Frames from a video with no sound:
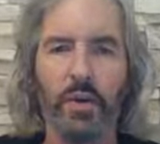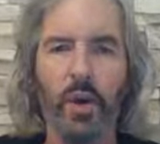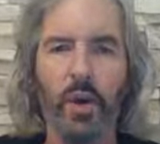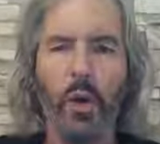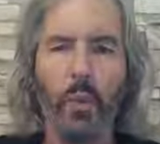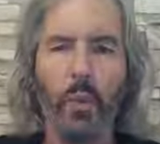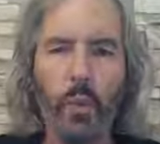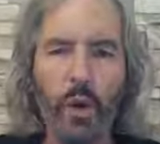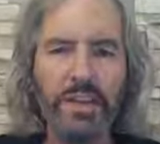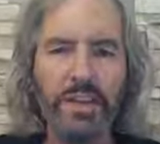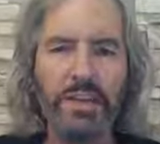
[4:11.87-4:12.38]

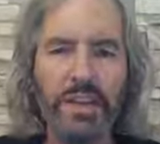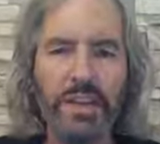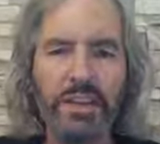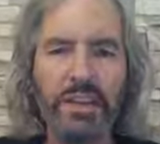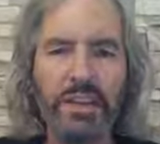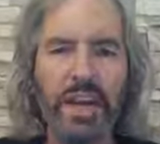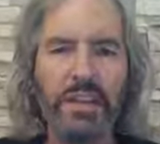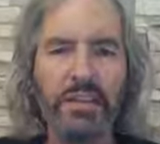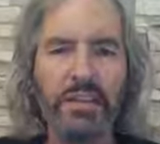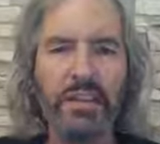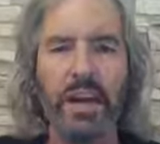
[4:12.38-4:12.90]
what does
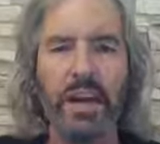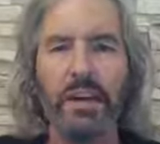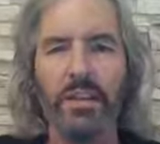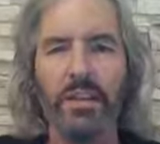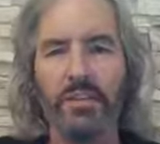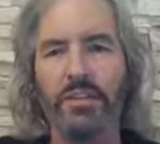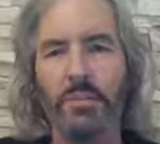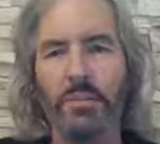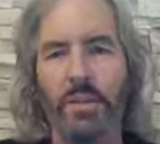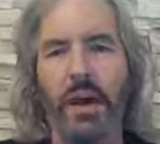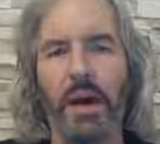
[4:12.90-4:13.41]
that tell us
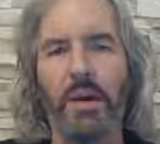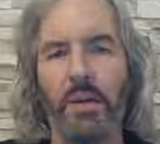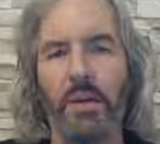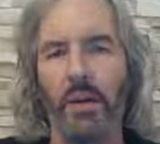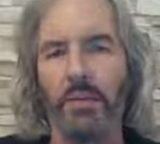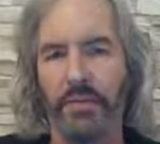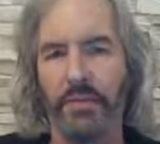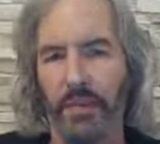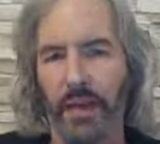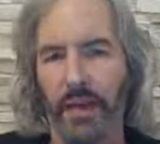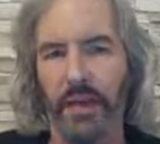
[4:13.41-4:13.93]
about our
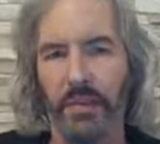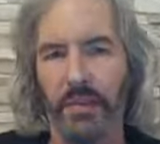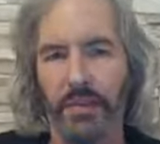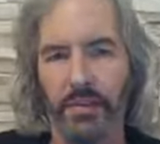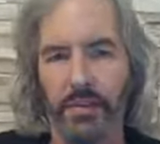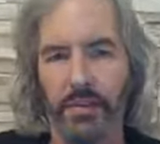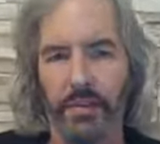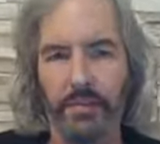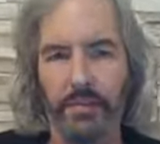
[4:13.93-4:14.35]
faith?